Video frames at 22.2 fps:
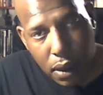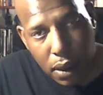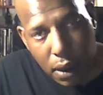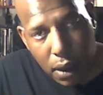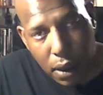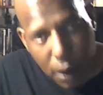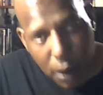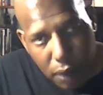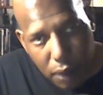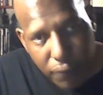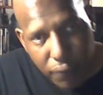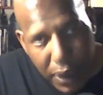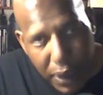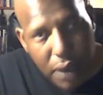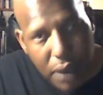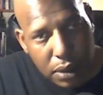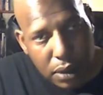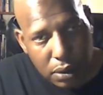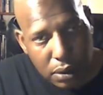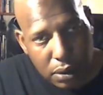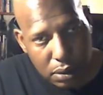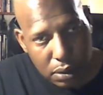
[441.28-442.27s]

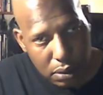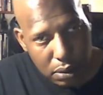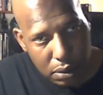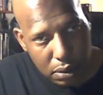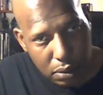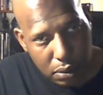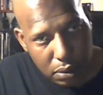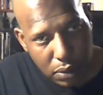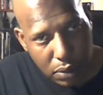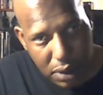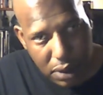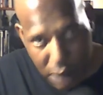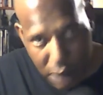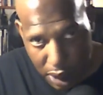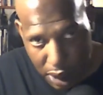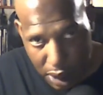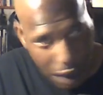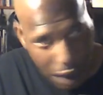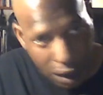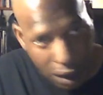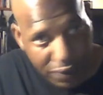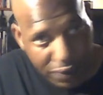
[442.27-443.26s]
Evander was a
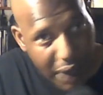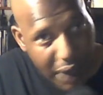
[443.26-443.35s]
hell of a